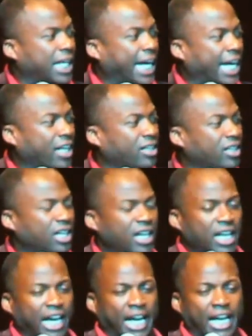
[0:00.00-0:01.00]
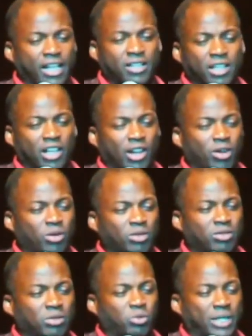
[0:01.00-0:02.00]
And you
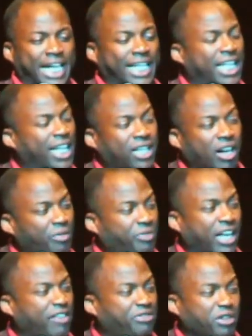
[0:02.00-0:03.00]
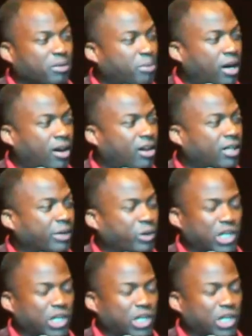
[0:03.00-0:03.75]
know, when they kick off that football,